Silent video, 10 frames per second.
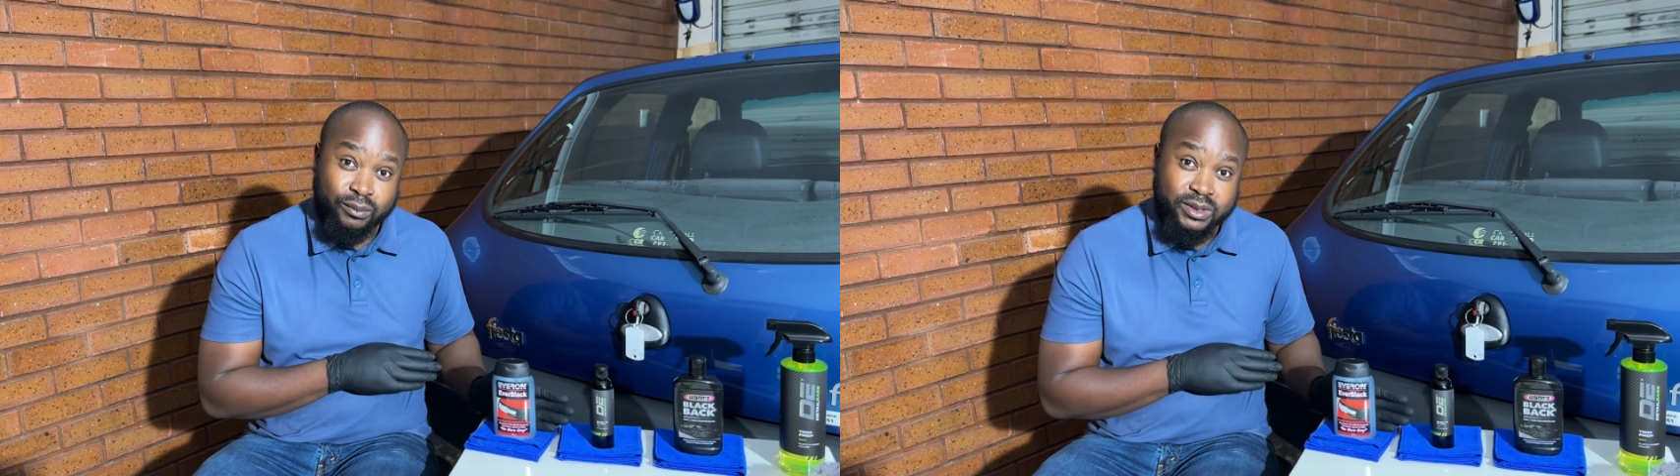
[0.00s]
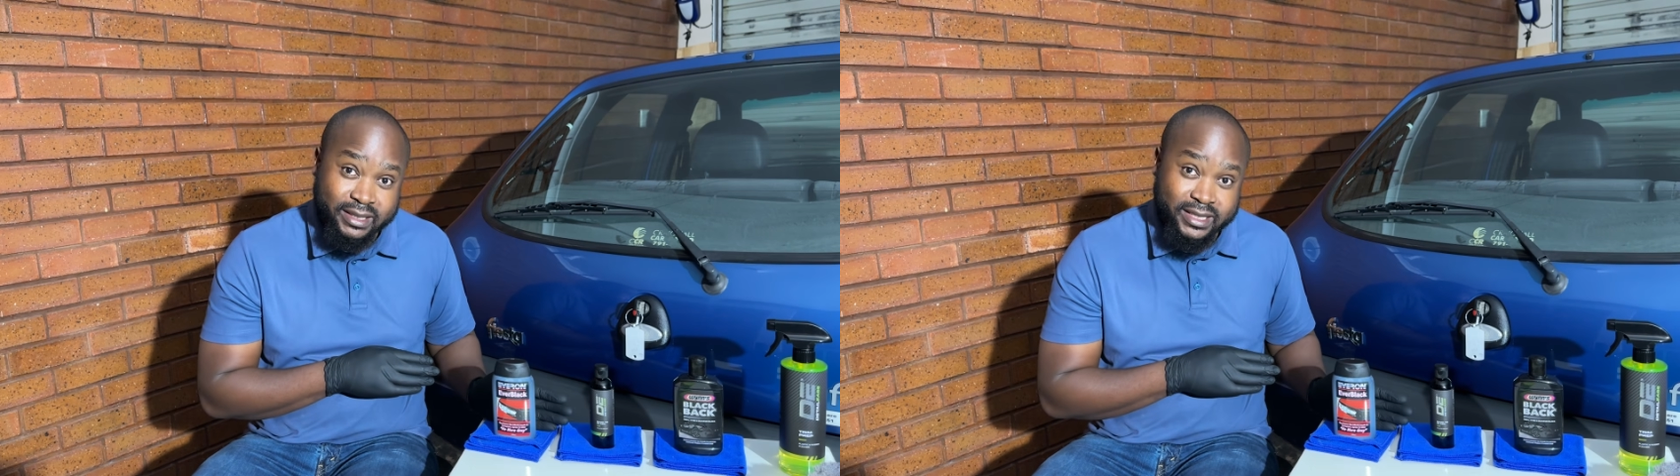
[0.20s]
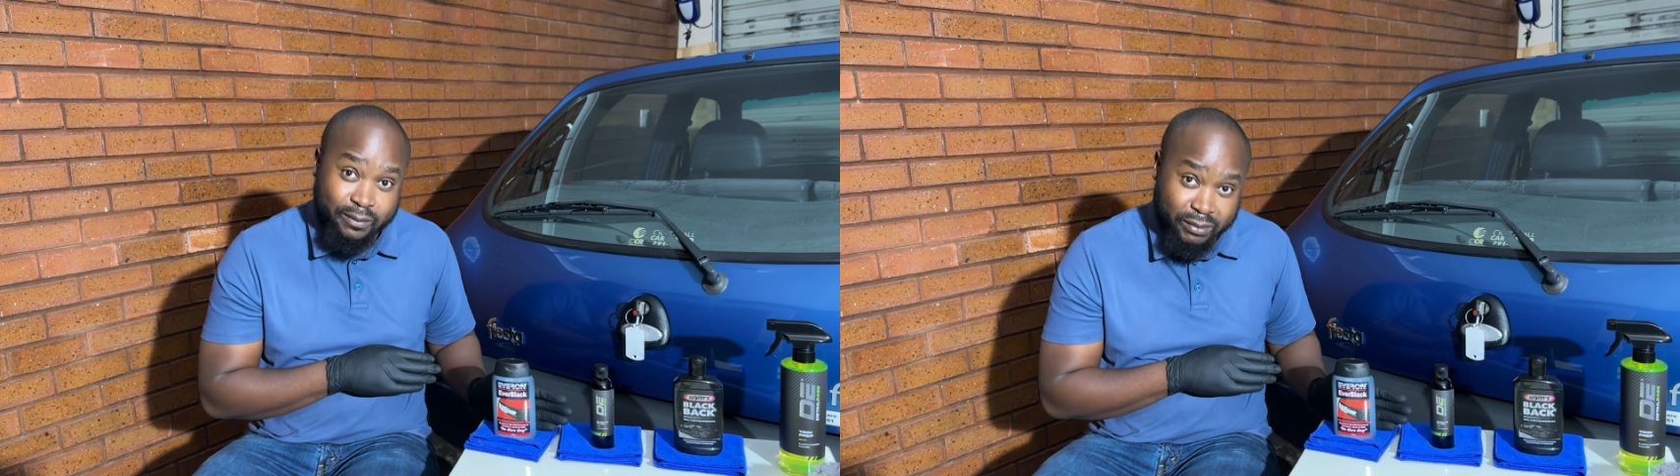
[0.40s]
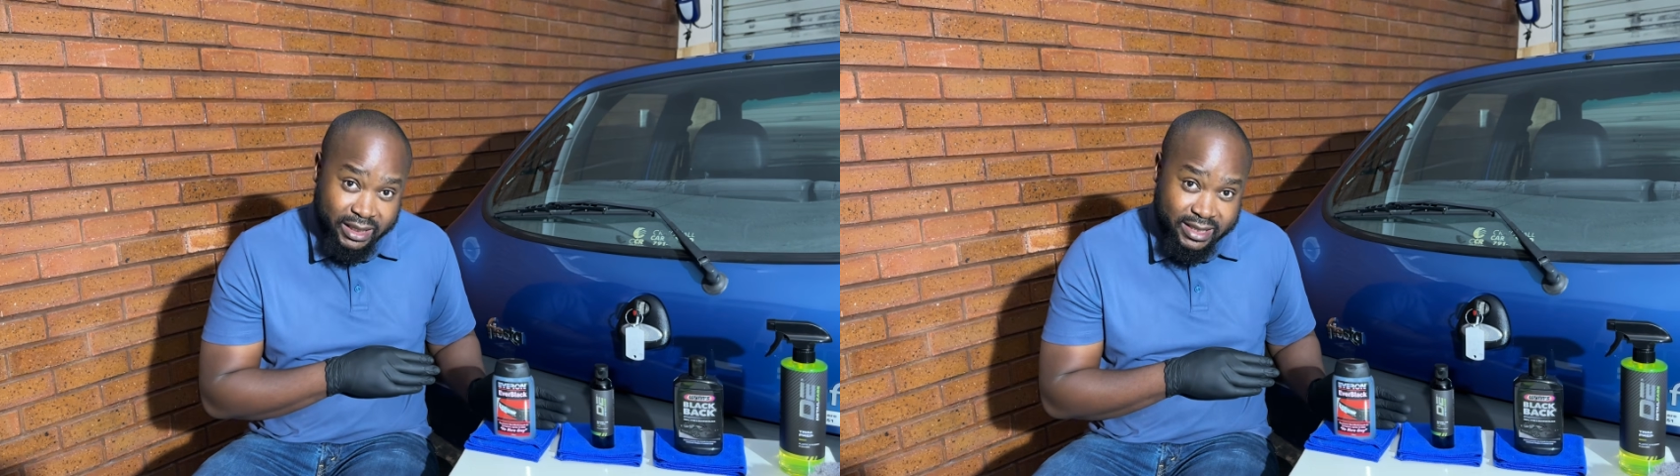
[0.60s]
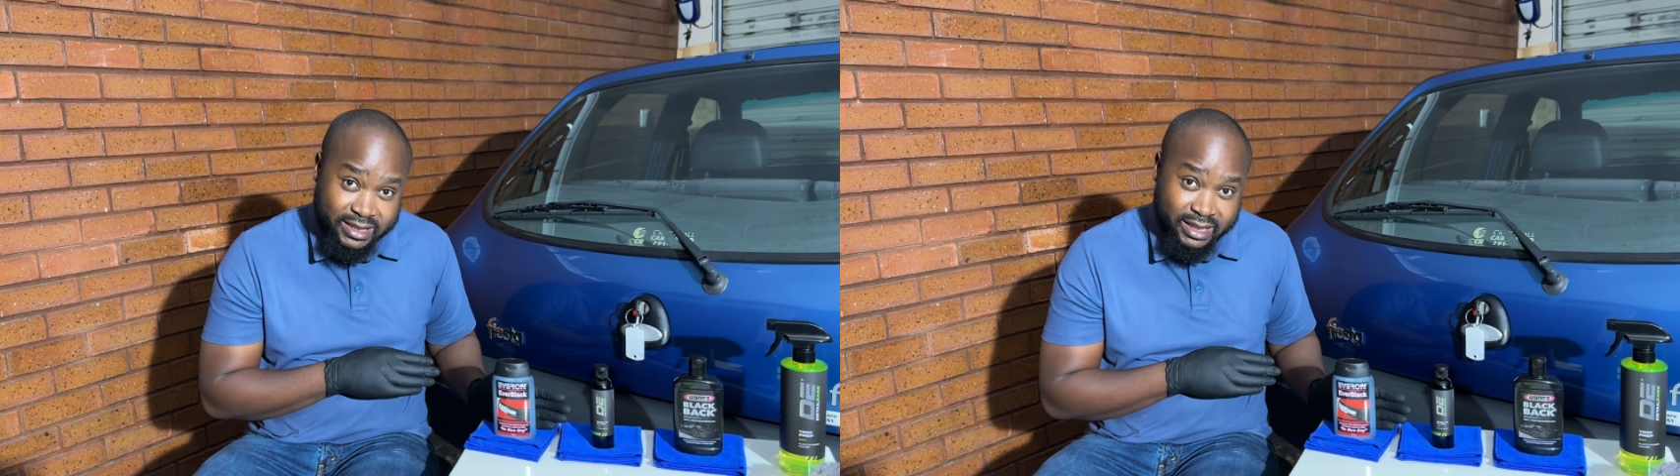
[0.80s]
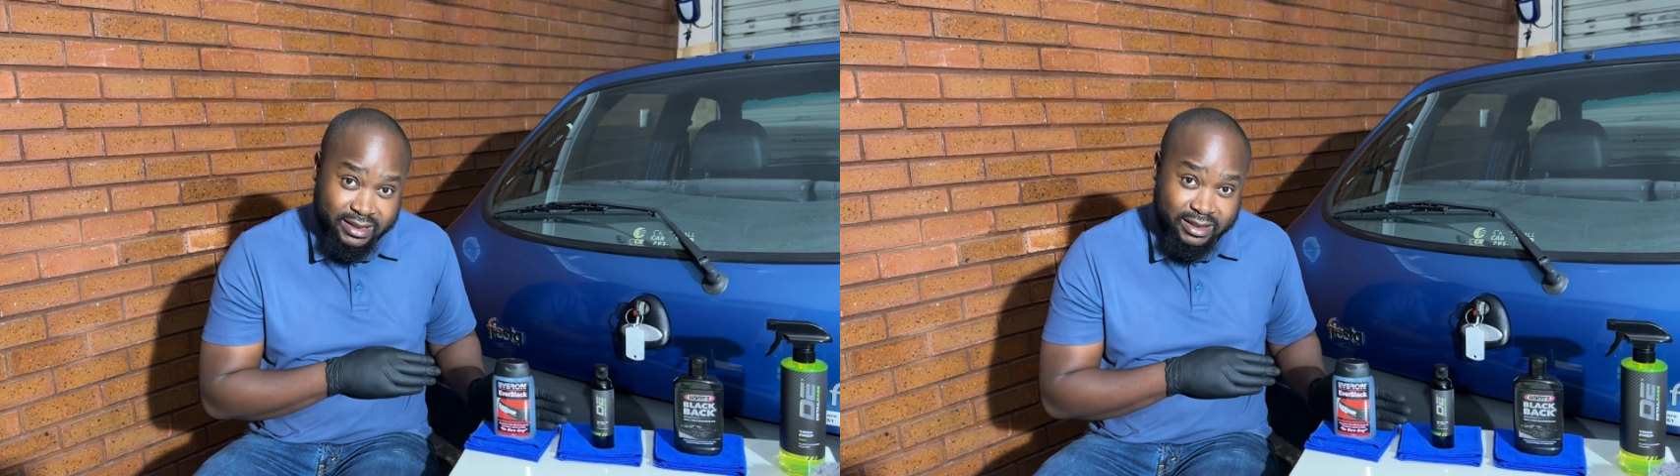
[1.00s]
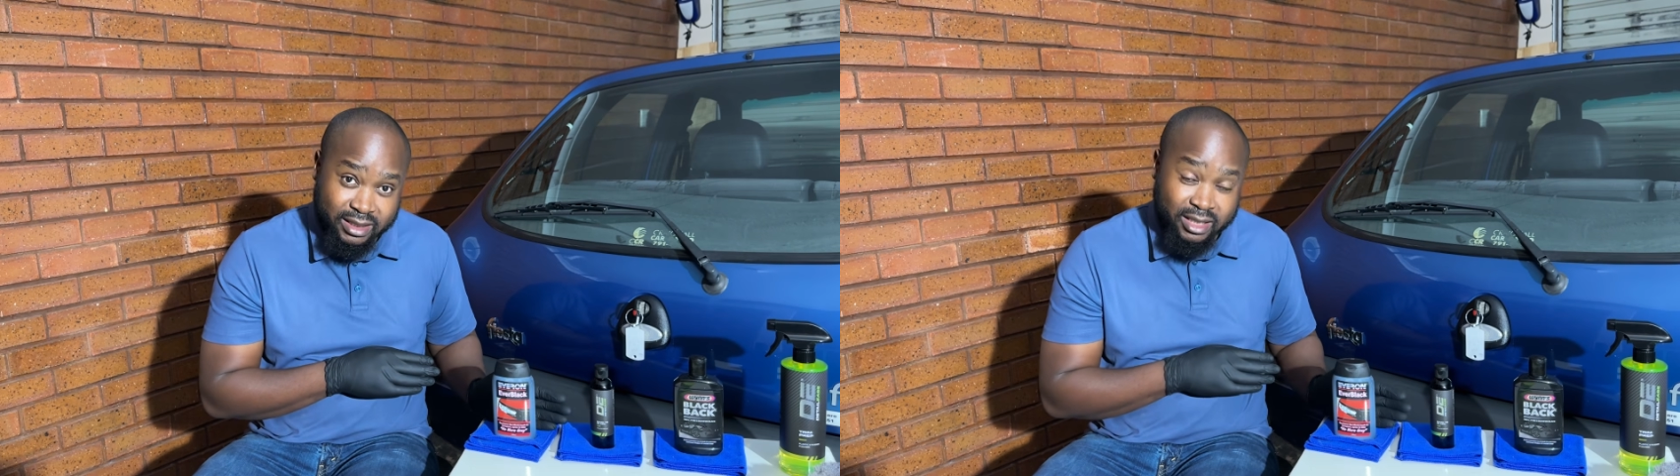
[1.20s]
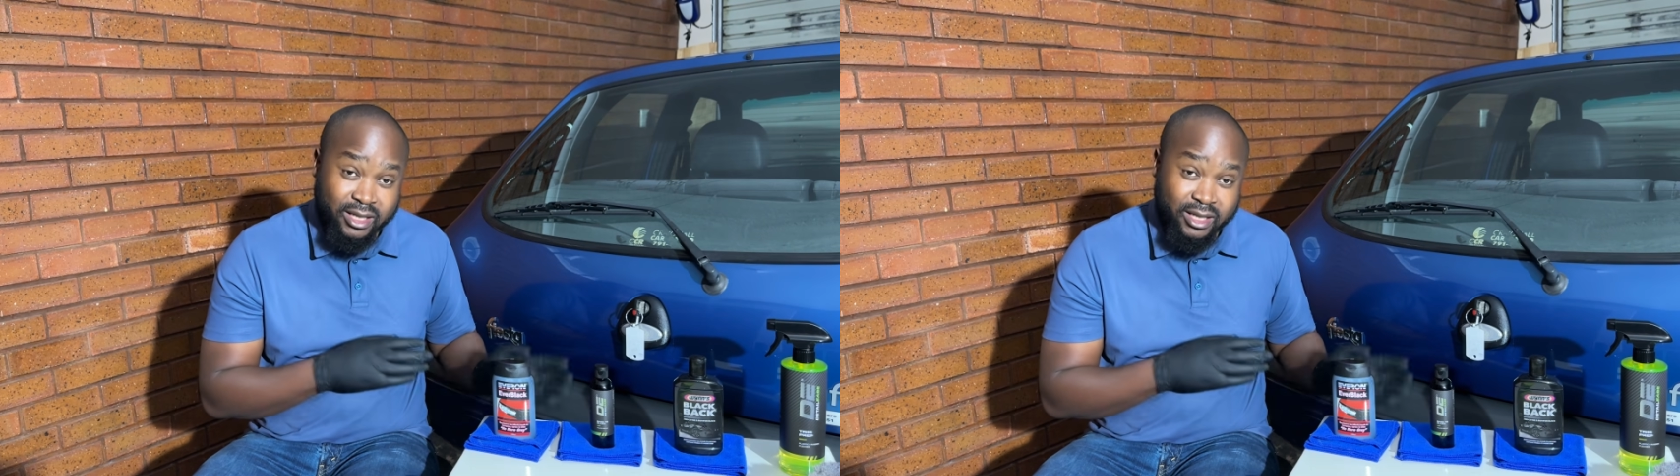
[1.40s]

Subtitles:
similar results.